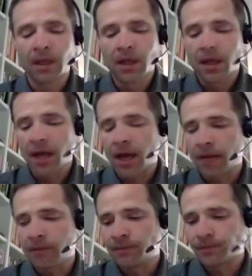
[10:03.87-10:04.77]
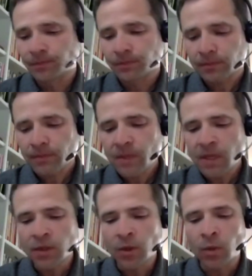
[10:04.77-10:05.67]
Mm-hmm. Um,
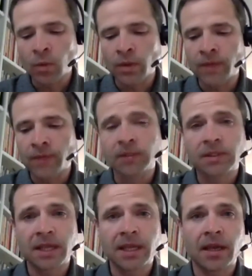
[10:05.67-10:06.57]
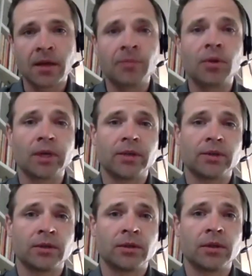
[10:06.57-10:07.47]
so the first thing an employee
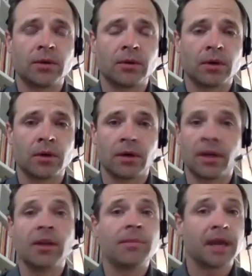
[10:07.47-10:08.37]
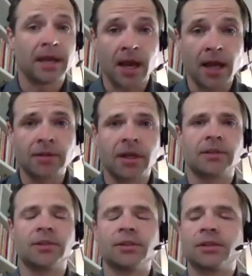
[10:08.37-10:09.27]
should do, or an independent
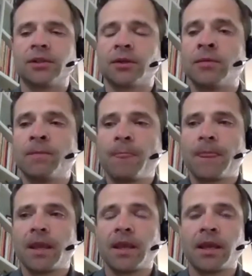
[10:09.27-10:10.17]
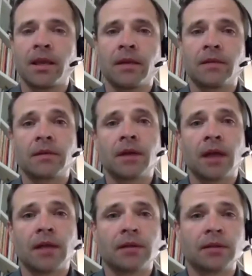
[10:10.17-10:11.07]
contractor should do, is uh,
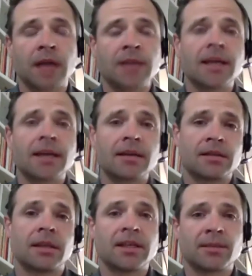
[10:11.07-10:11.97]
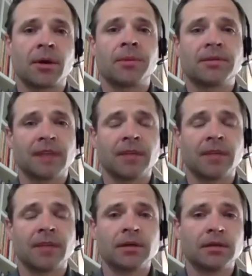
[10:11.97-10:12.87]
contact their state department of
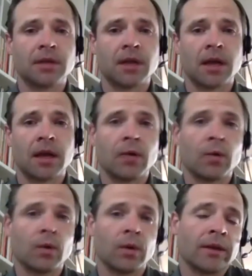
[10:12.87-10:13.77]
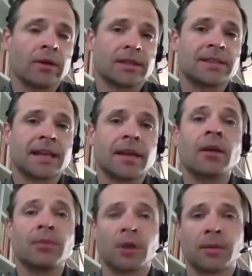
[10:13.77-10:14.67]
labor uh, and look at the state
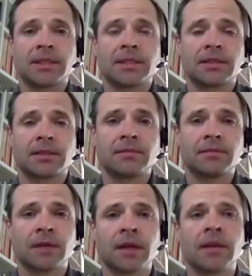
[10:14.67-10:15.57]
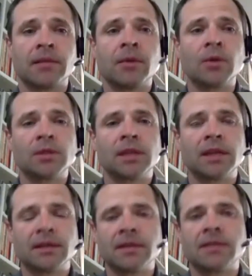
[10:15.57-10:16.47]
unemployment system, right? In most
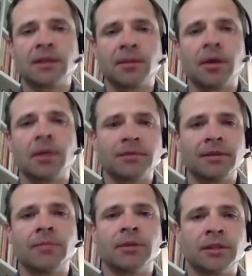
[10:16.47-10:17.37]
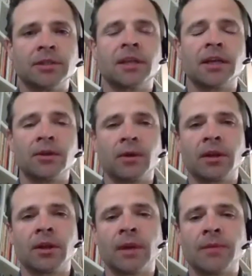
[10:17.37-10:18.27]
states, it is the Department of Labor in your state. You go to
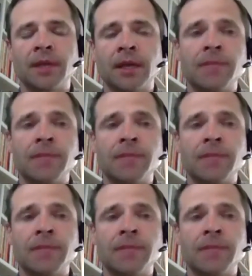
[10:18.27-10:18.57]
their website.